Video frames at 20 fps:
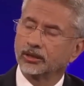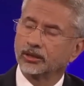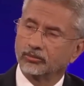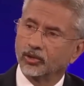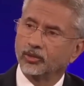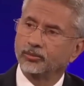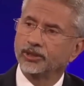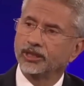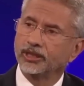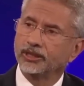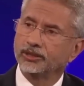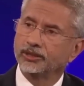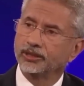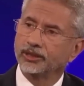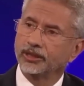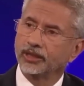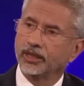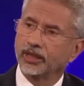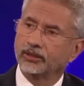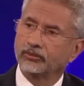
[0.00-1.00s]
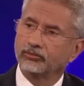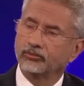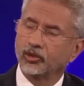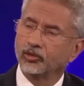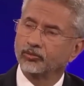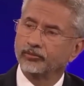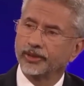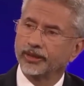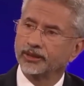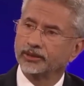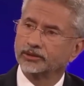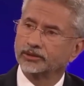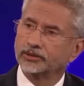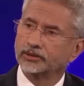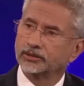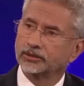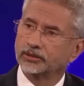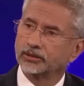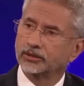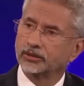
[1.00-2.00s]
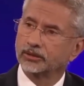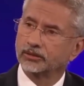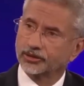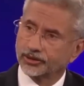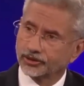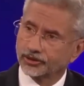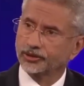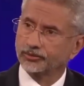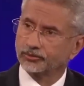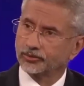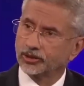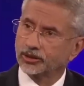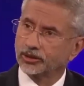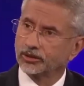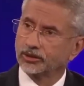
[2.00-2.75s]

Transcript: mobility and movement regime.